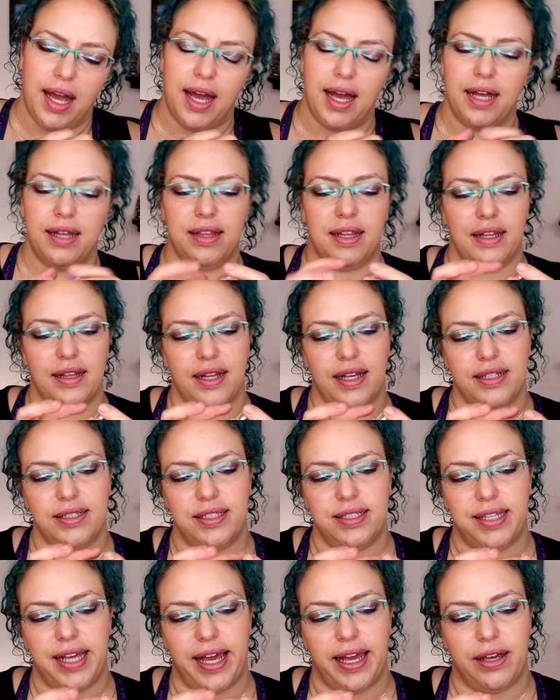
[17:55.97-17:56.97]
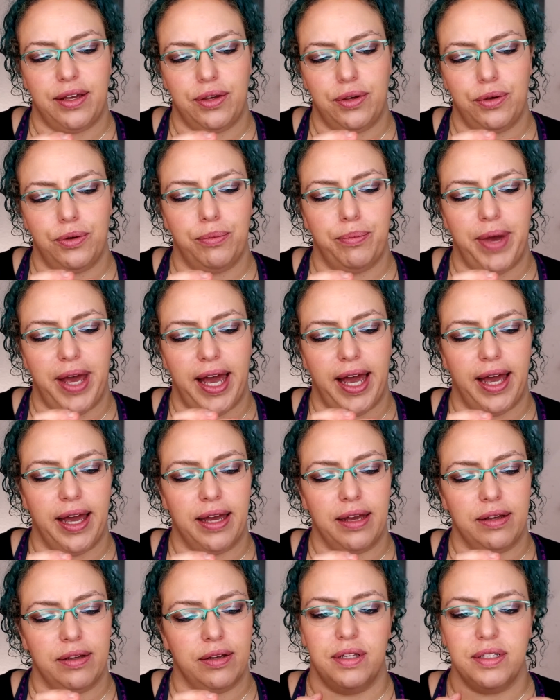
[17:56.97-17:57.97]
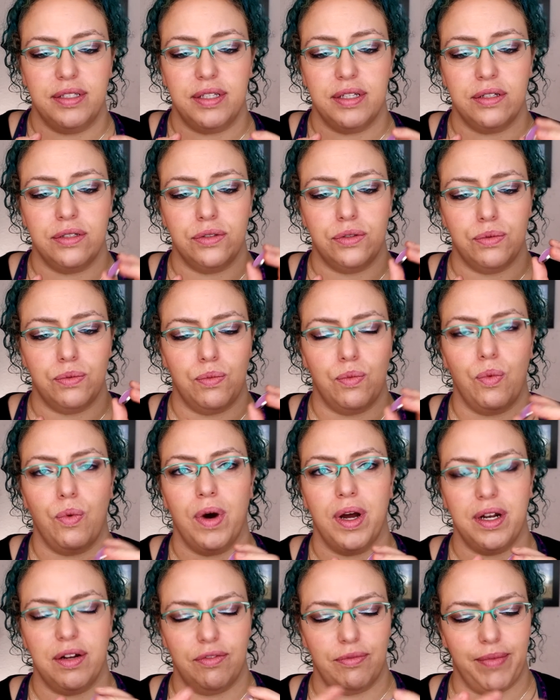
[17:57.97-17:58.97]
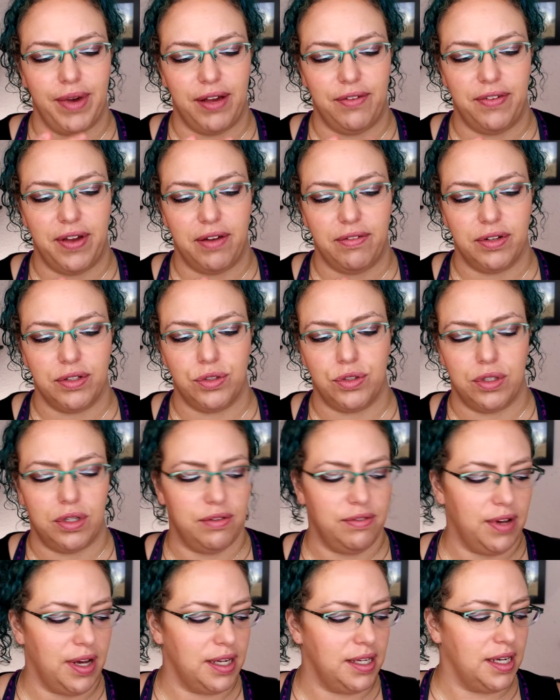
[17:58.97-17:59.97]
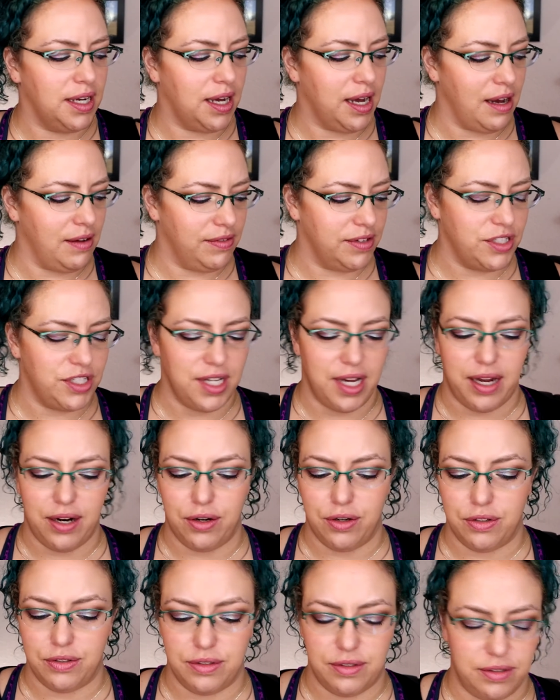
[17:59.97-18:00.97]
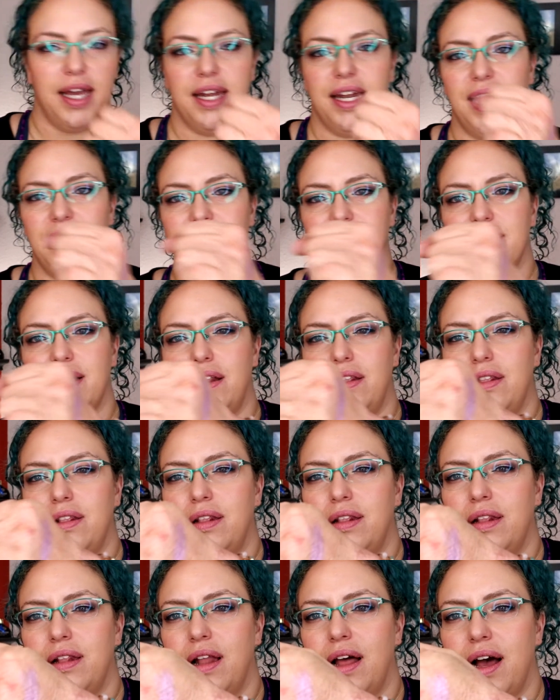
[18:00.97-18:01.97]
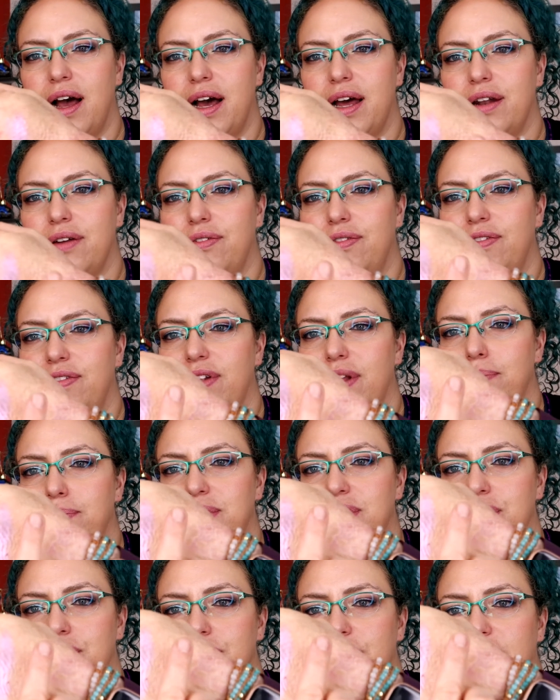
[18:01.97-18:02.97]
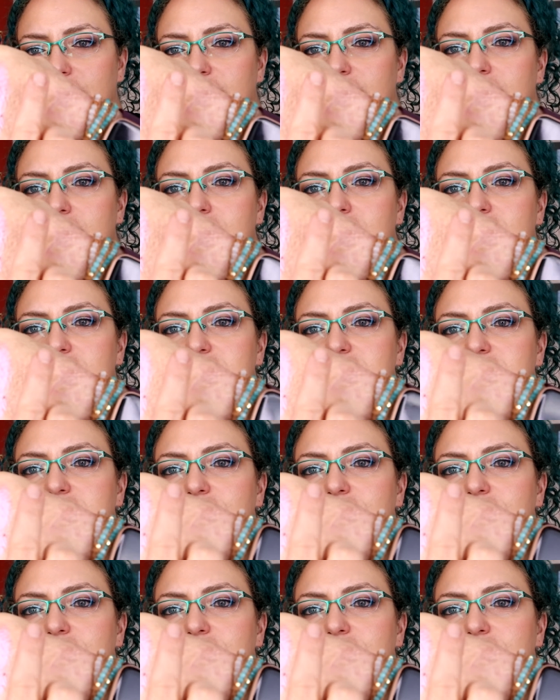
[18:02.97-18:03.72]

And then let's take Ube. This is one of my favorite sort of undercover shadows. It has a lot of flip to it. It looks